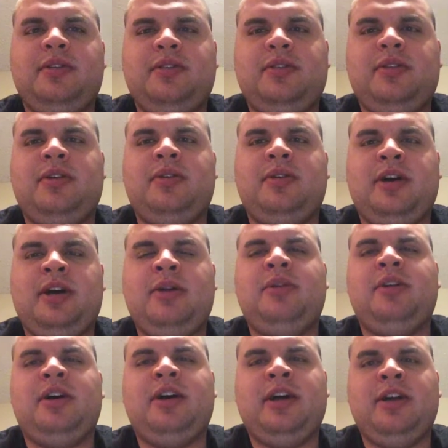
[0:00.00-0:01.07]
so I
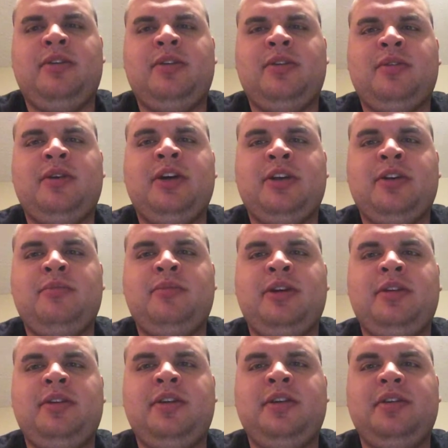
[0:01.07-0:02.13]
would highly
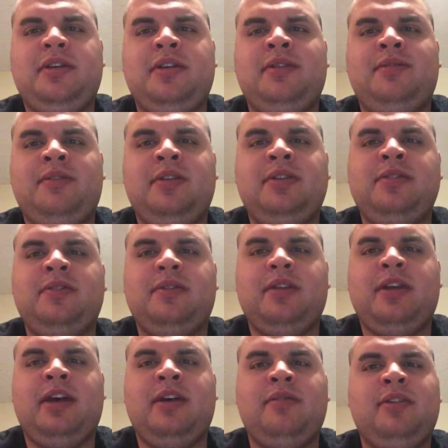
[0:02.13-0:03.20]
recommend it. If you
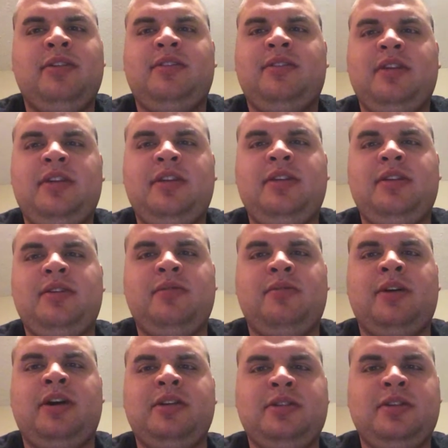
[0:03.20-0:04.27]
haven't seen it,
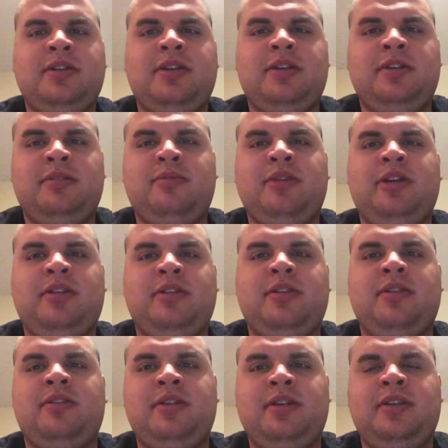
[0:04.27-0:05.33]
watch it on demand
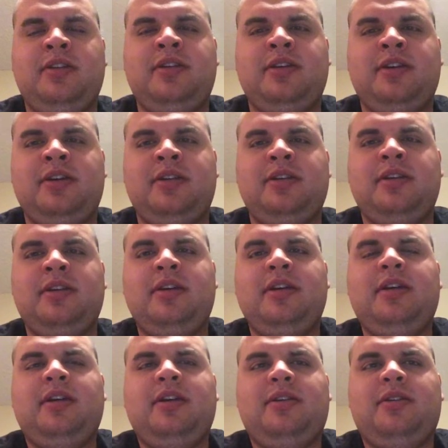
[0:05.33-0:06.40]
or rent it on
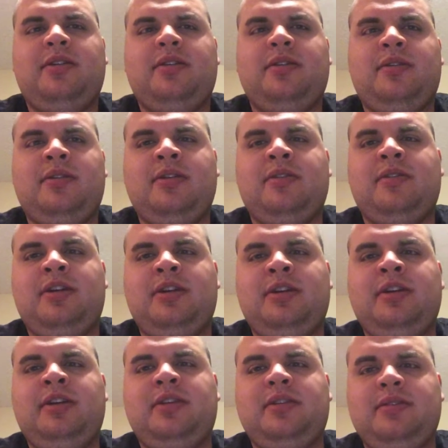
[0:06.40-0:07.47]
or
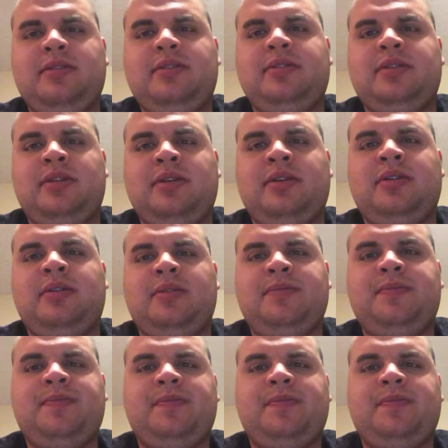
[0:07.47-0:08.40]
rent it. So